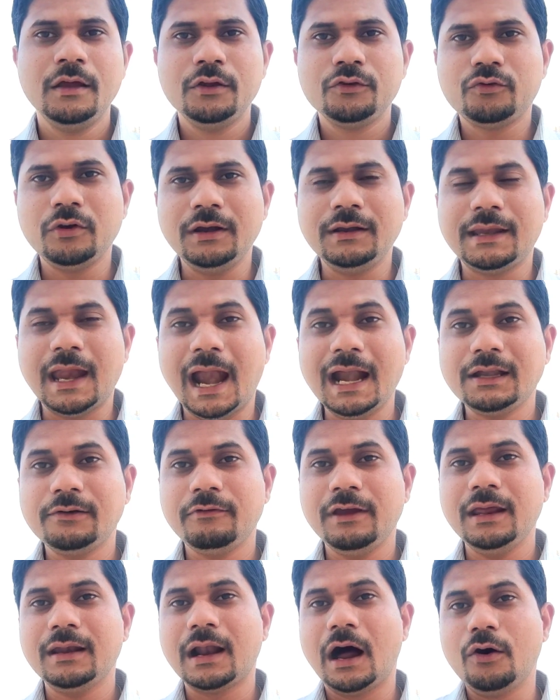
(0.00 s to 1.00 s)
So in that
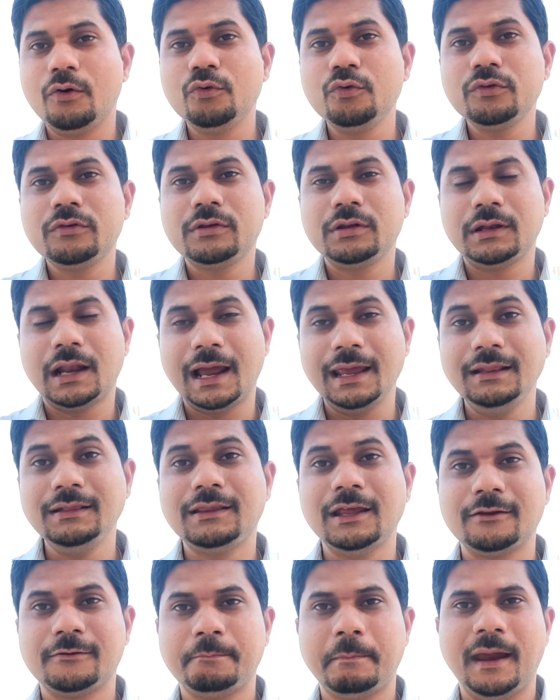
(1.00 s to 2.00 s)
way, Rahu's
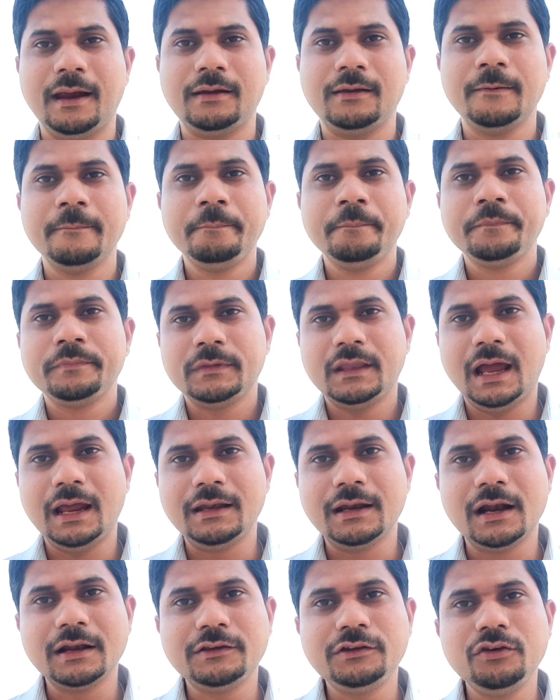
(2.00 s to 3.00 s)
ninth aspect, the
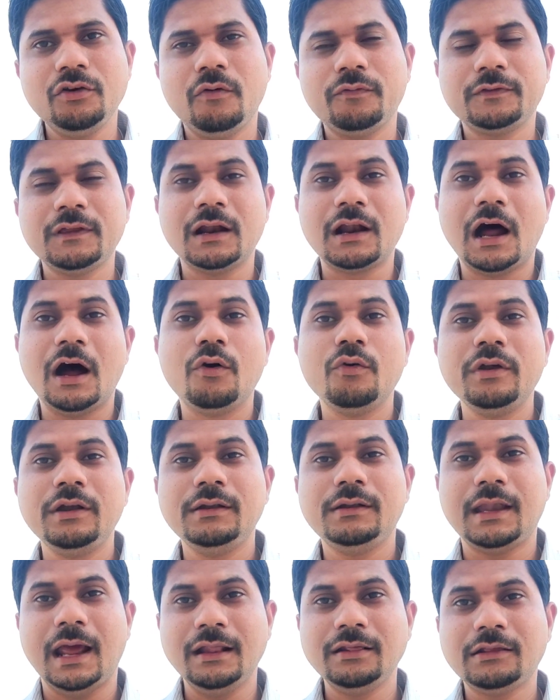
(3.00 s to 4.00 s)
energy of the Rahu
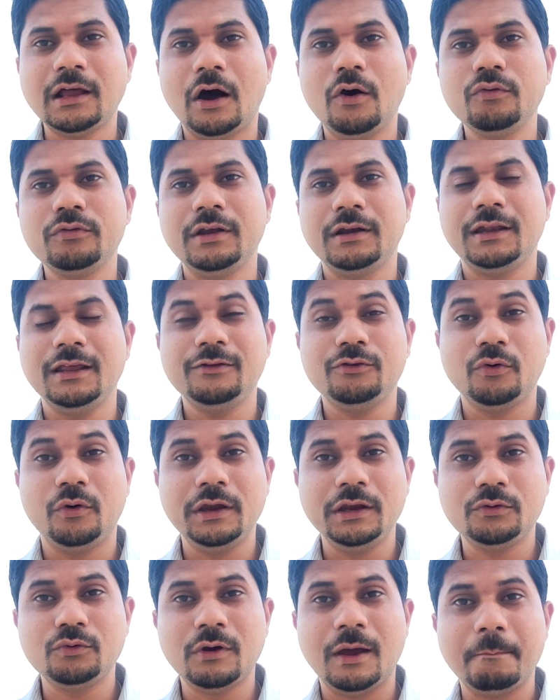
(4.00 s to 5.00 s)
in 10th house, it is
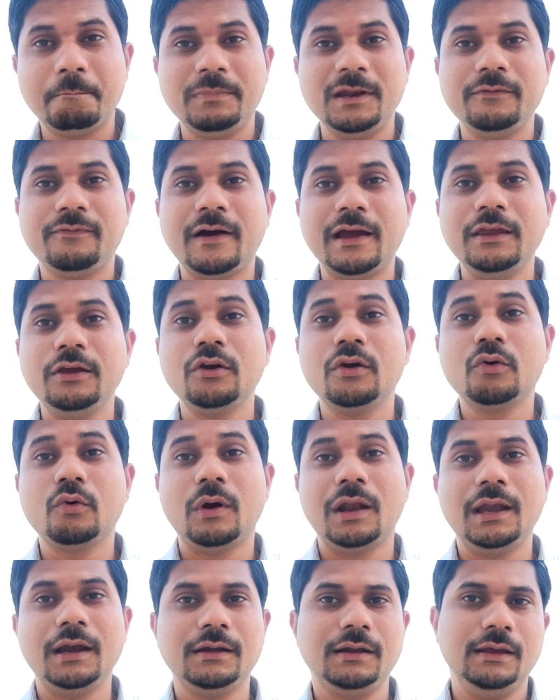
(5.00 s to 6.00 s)
going to amplify your
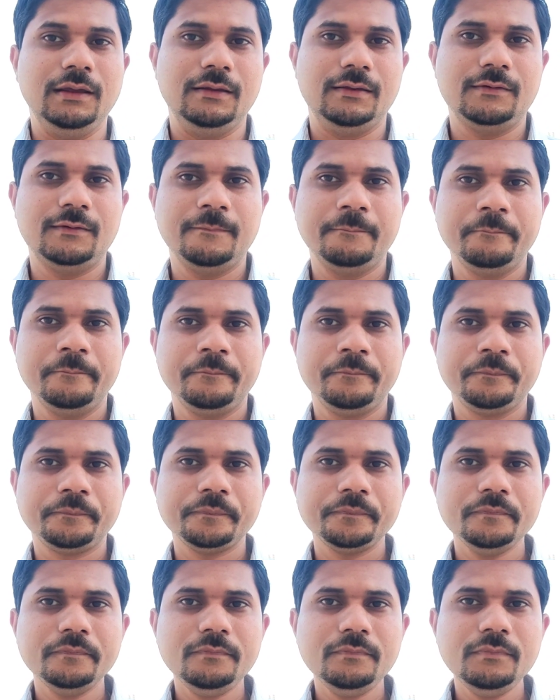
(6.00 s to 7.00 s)
qualities.
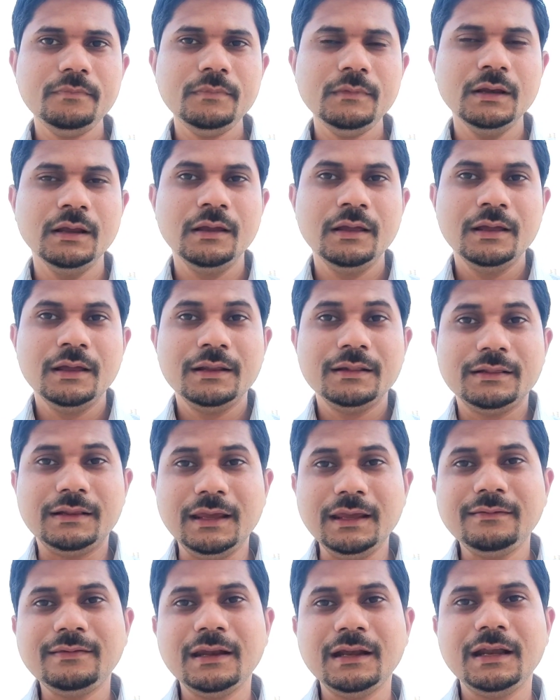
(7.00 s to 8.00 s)

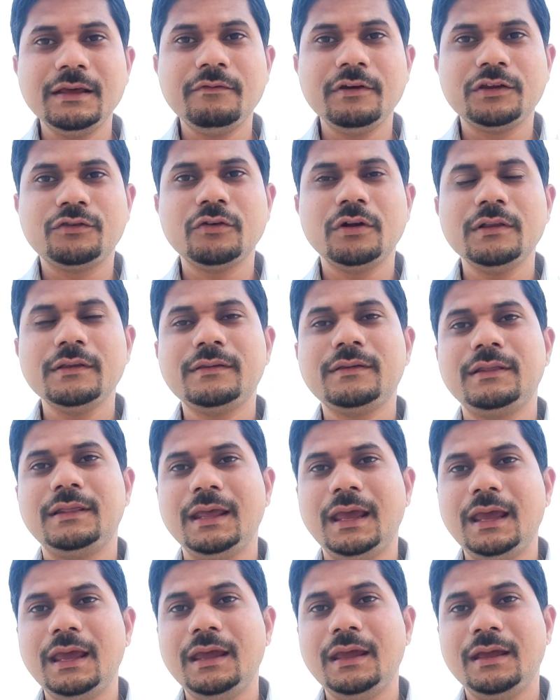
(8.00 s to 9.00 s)
These individuals,
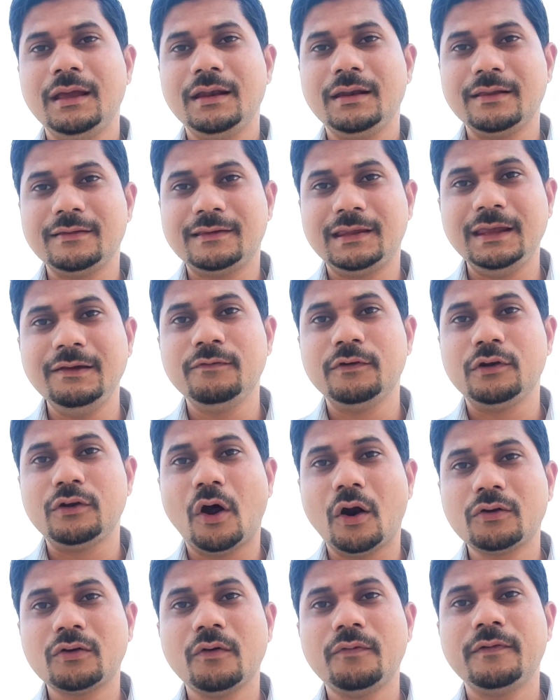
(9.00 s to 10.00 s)
they receive a
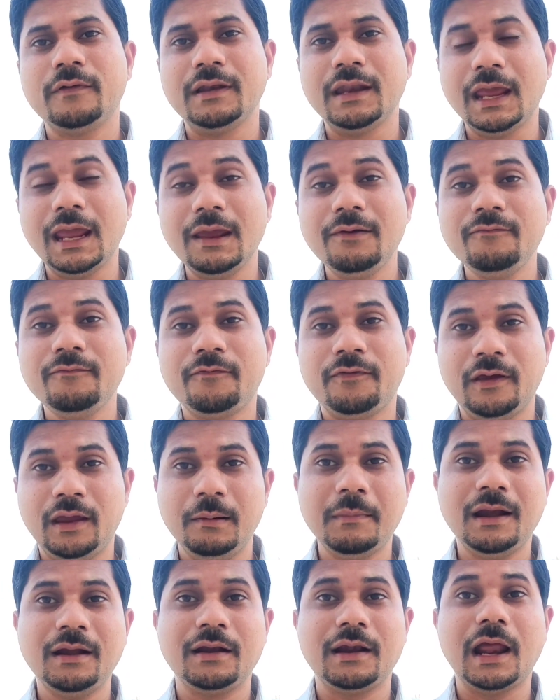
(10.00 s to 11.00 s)
lot of name,
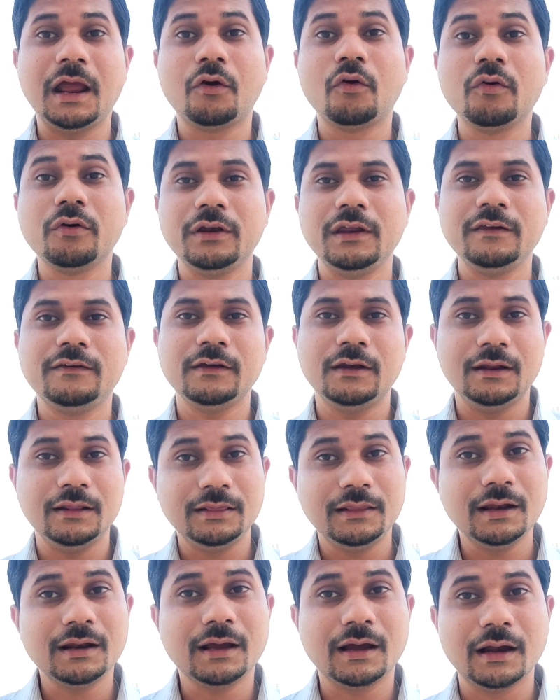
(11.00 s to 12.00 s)
fame, and recognition
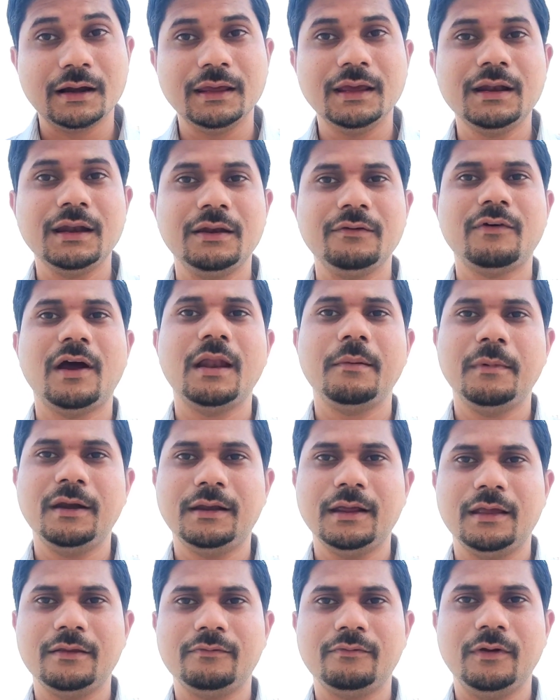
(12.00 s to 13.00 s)
in their career
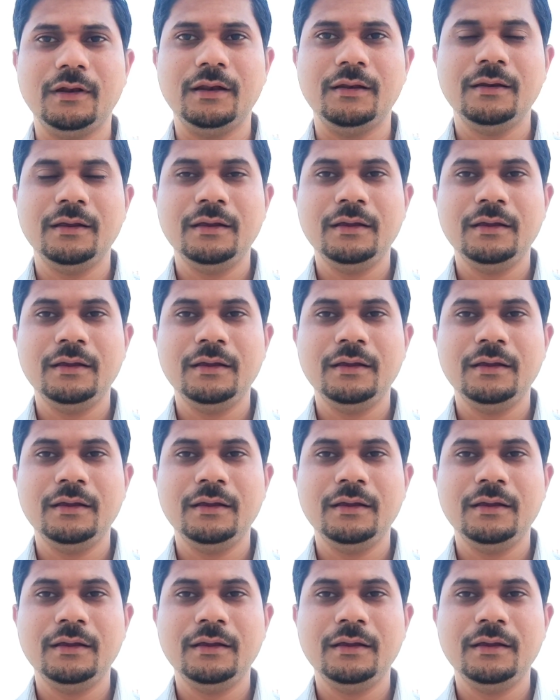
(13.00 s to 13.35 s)
environment as well.